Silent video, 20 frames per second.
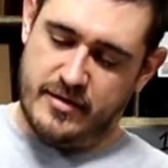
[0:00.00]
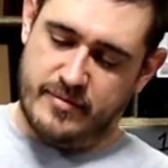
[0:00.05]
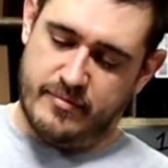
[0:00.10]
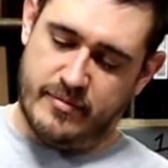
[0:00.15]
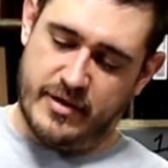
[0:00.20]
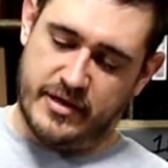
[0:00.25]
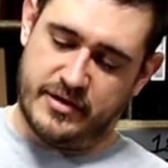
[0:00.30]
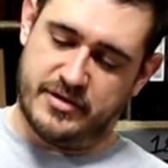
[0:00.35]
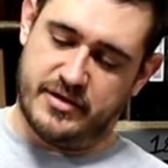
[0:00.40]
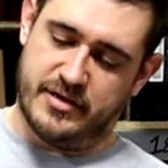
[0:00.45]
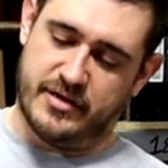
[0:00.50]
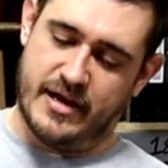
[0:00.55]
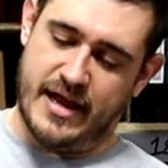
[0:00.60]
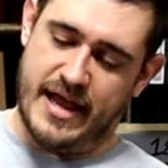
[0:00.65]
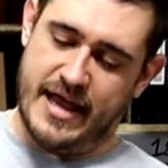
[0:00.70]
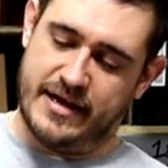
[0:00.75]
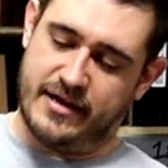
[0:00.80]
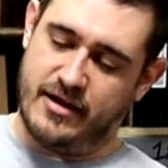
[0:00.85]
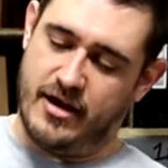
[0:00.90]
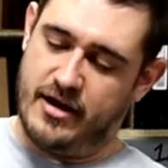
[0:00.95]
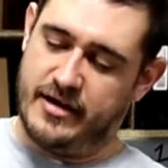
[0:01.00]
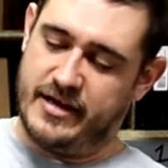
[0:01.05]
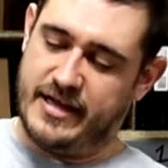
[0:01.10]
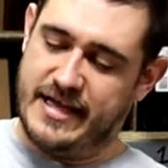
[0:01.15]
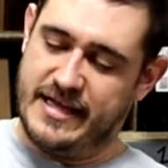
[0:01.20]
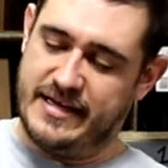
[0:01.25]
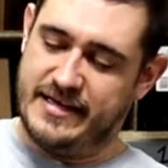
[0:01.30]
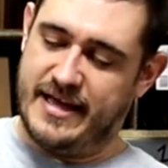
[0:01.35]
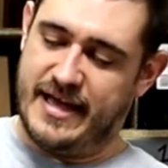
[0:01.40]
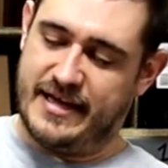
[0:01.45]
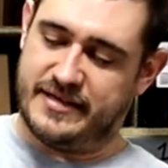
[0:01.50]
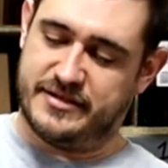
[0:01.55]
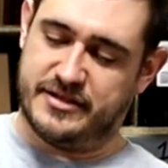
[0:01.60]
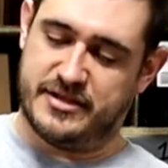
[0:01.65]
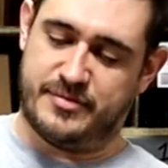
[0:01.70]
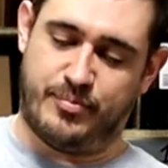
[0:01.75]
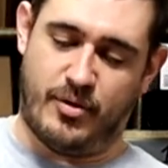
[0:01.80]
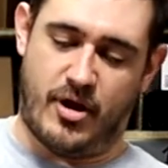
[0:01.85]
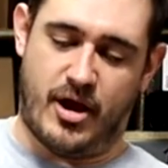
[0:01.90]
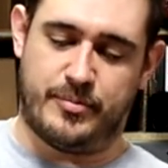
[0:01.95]
Make sure your handguard indexes
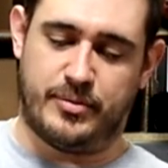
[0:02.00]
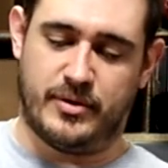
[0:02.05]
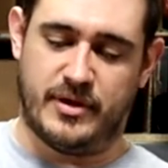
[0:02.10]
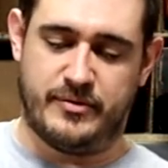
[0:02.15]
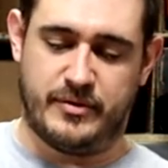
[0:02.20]
properly